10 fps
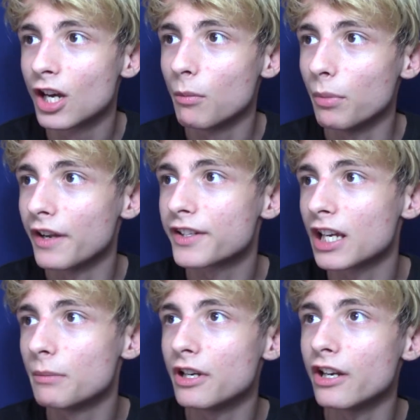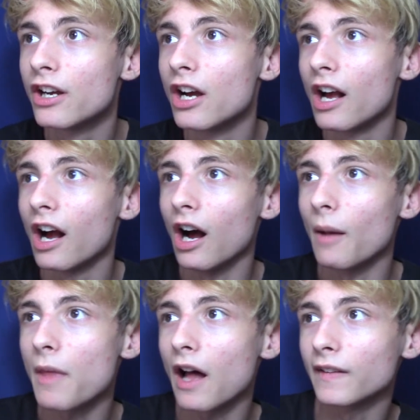but it's gonna be
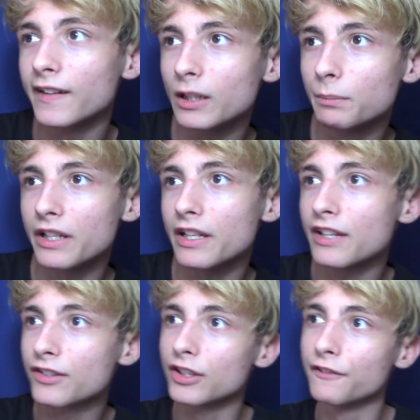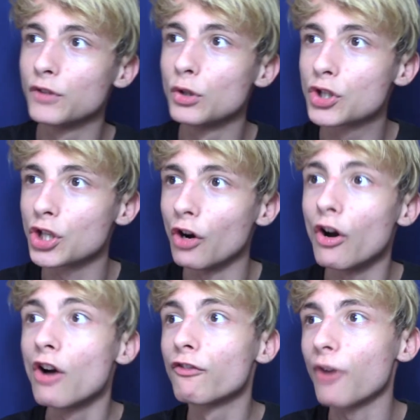a little bit into the future
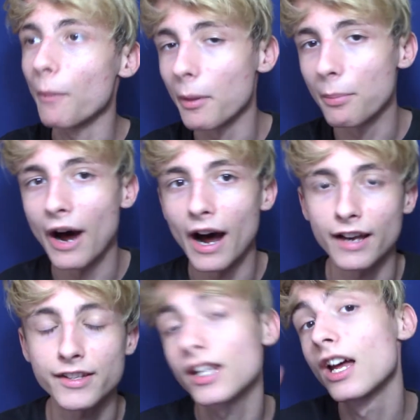from the past.